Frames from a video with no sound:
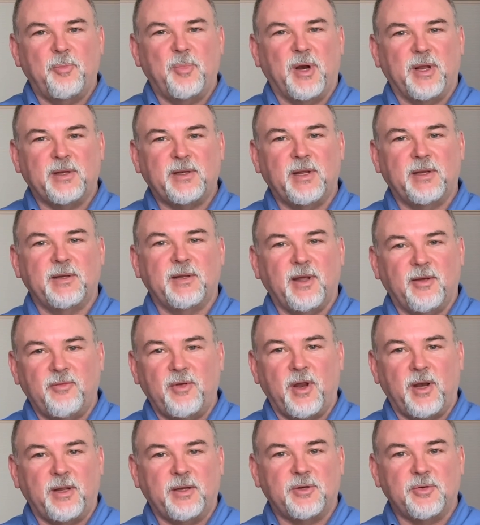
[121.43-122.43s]
but it didn't give
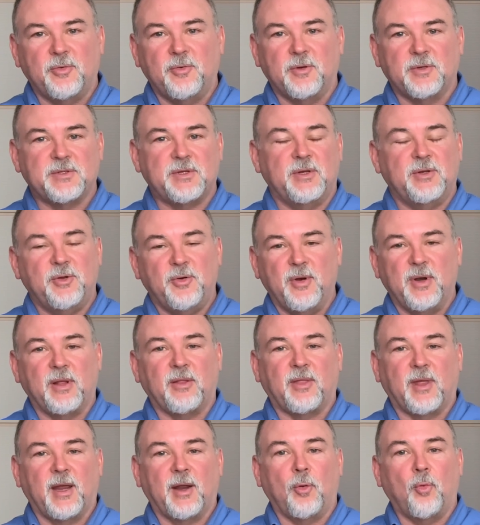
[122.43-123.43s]
you any tools to do
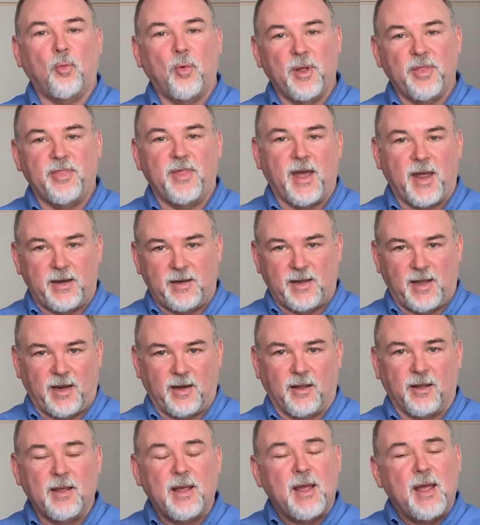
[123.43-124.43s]
anything with that
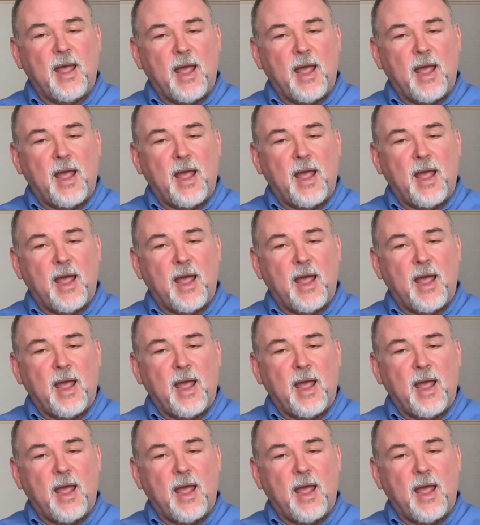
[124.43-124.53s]
data.